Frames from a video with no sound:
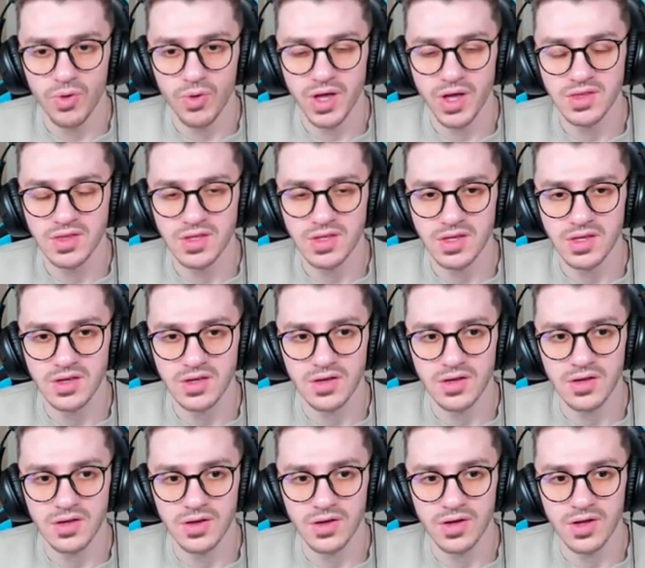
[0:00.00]
When he
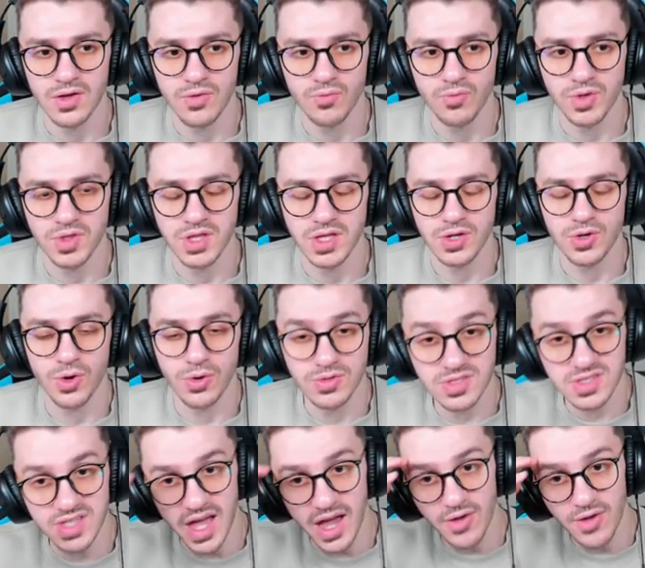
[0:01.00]
when he
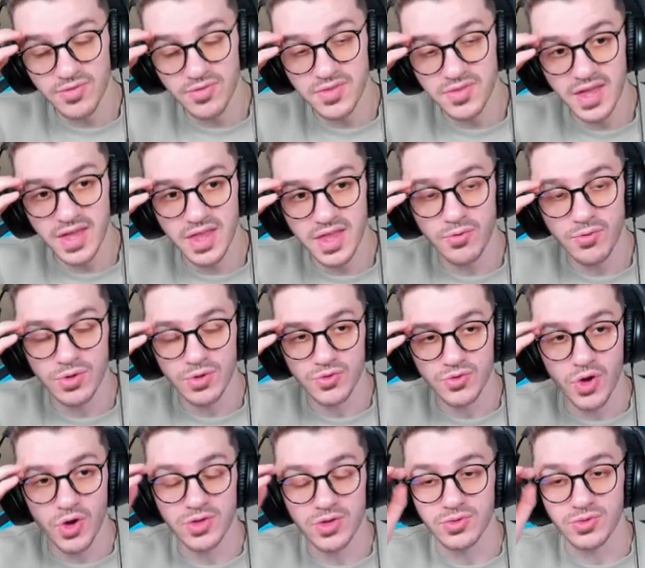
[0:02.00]
goes down, then I will
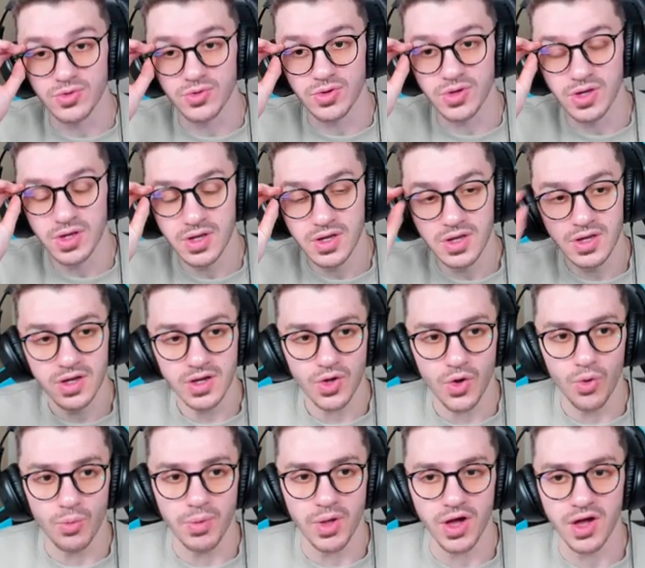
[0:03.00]
try to
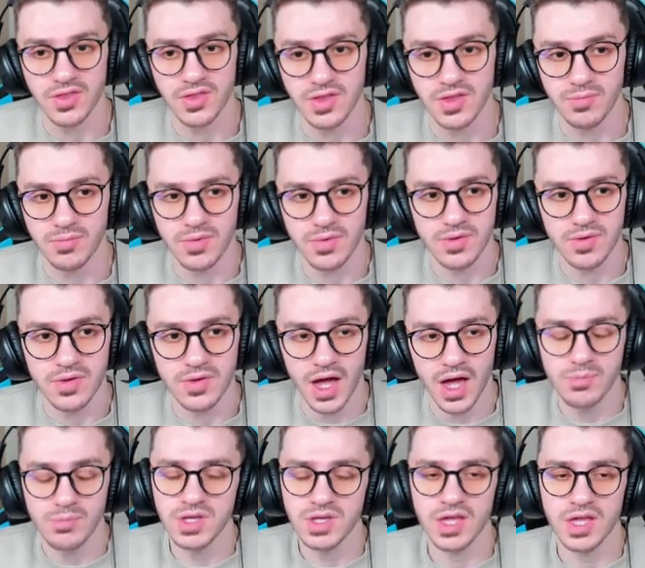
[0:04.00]
go behind him.
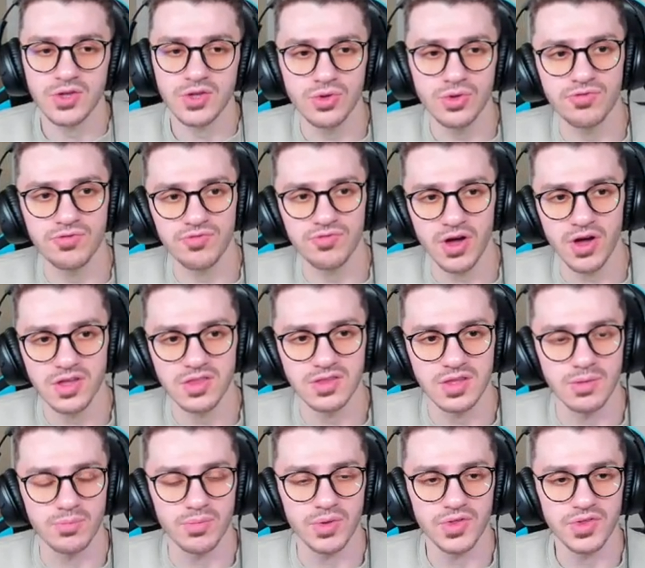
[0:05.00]
I mean, I could
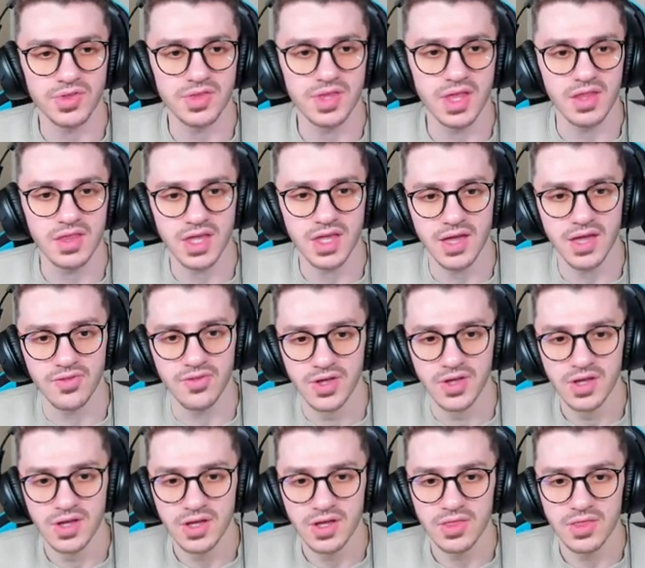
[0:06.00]
fight him, but then again,
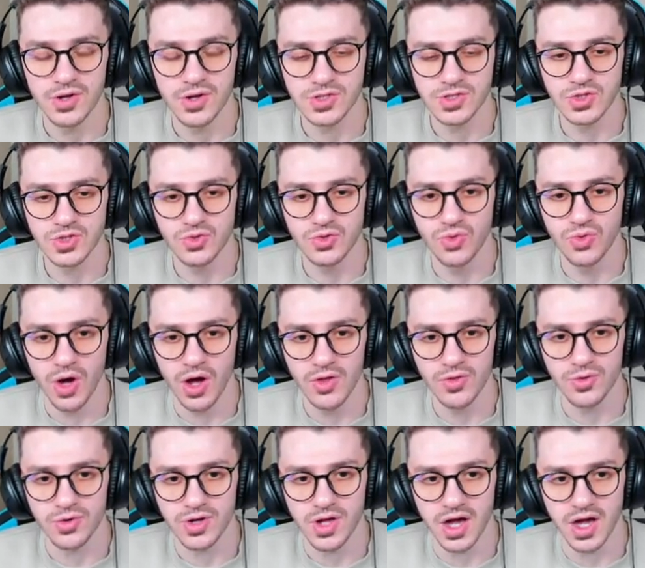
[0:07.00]
there's two
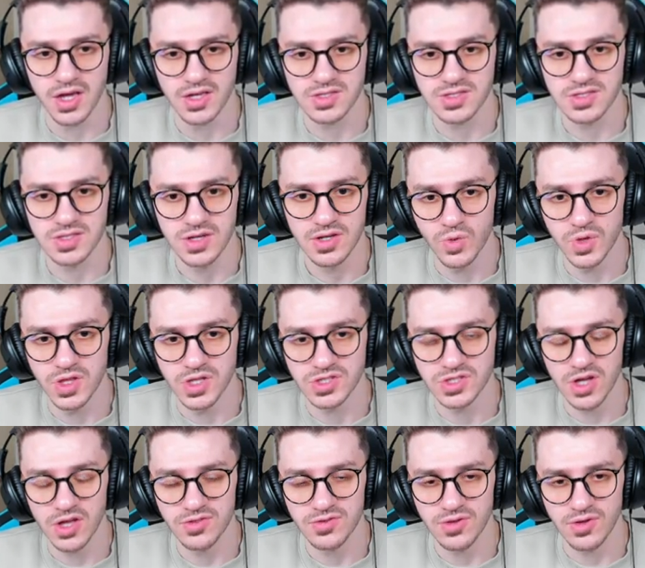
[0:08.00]
other guys with a
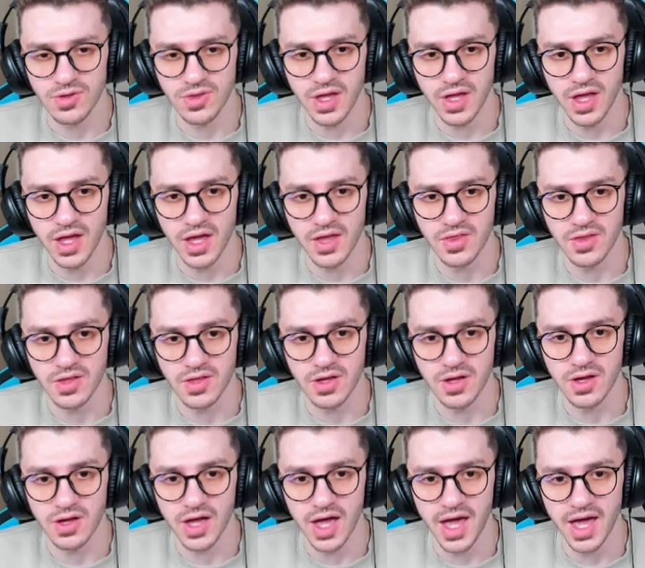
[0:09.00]
shotgun and
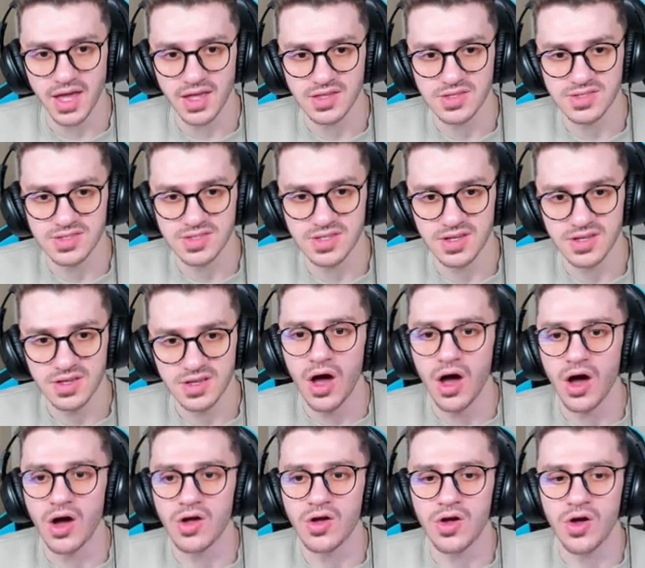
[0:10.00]
an axe.
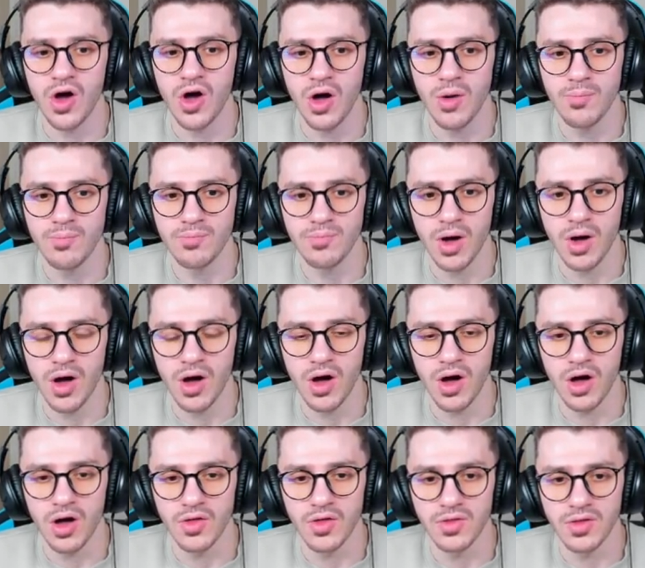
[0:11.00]
Oh, come
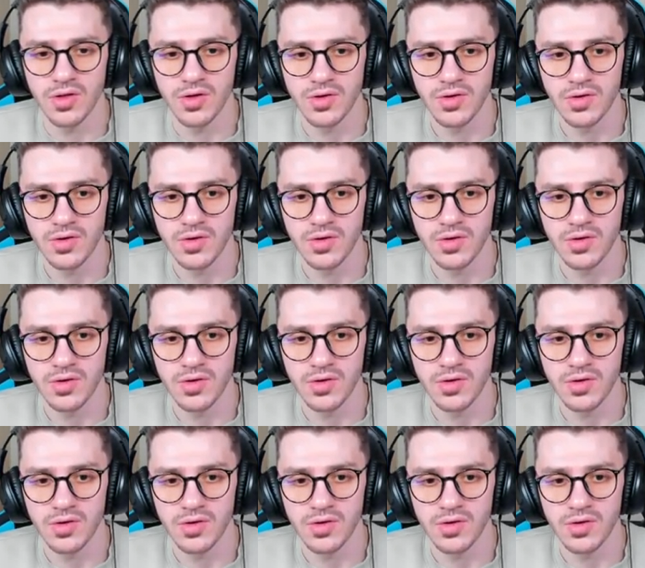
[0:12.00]
on.